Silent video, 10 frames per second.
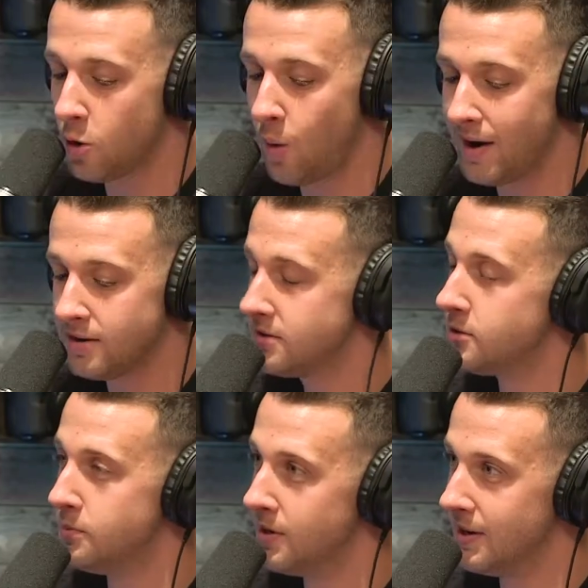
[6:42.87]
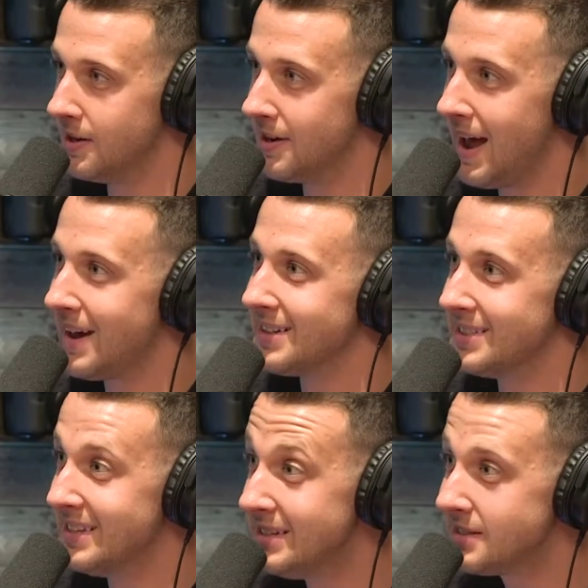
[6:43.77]
Required to put in at
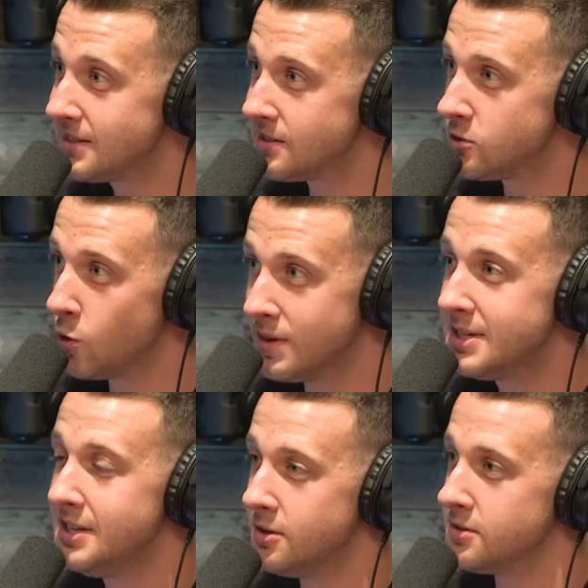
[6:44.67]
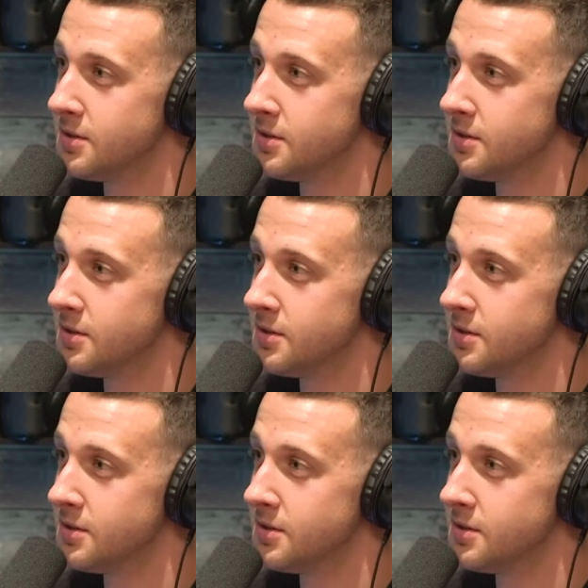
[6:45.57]
least twenty years